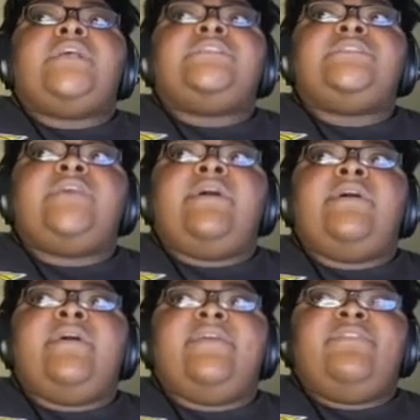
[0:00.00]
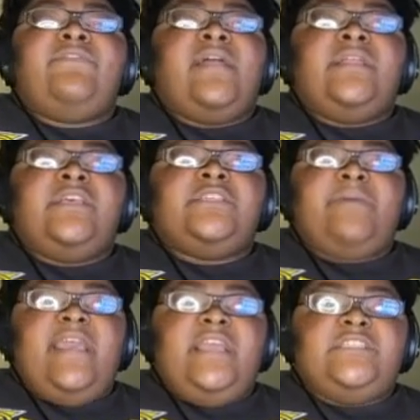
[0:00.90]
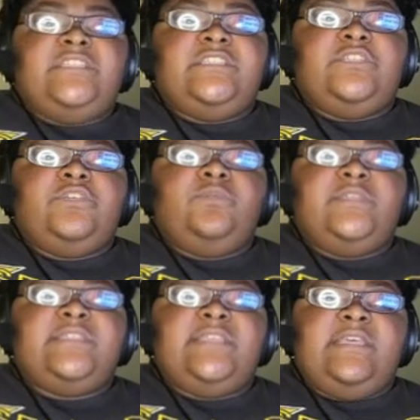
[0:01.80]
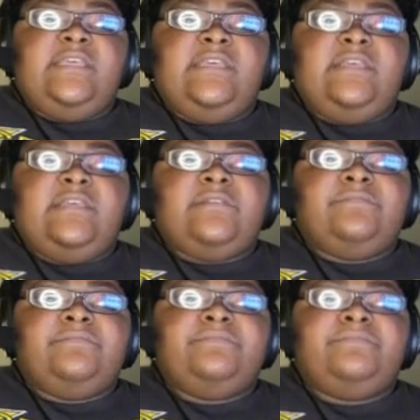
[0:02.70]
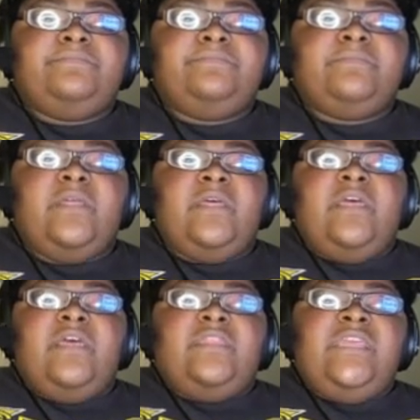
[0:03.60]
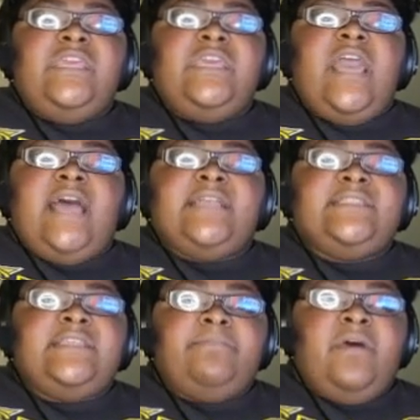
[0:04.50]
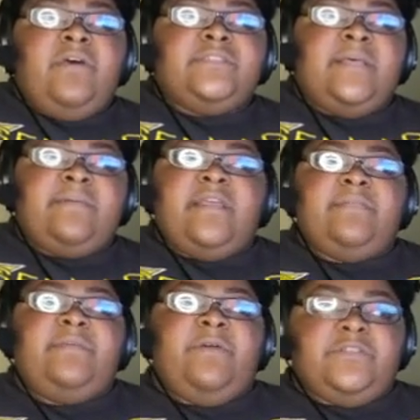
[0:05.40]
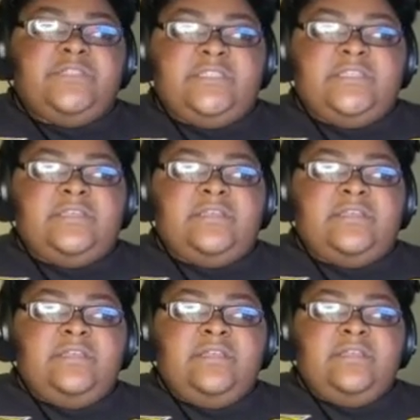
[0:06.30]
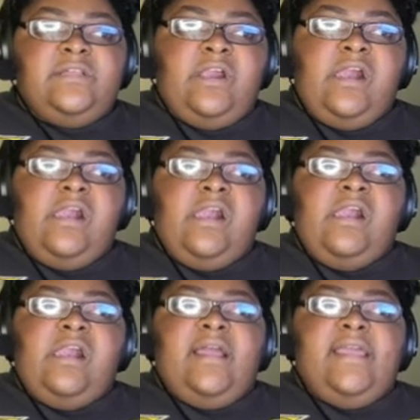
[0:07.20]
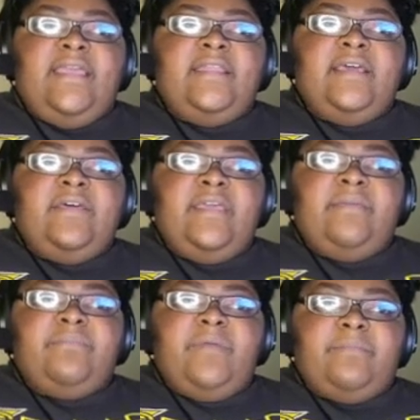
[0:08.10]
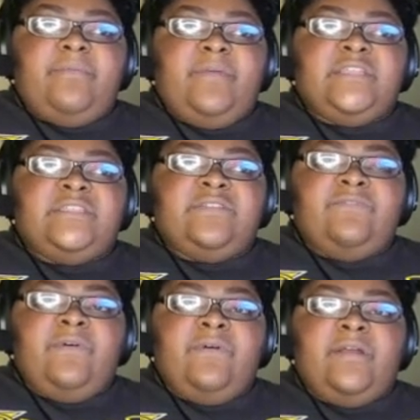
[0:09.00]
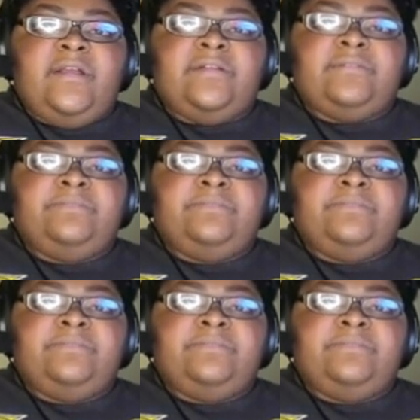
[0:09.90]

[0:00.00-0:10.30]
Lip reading: So if you follow those pages, you will see the concept post I'm going to be posting, in preparation for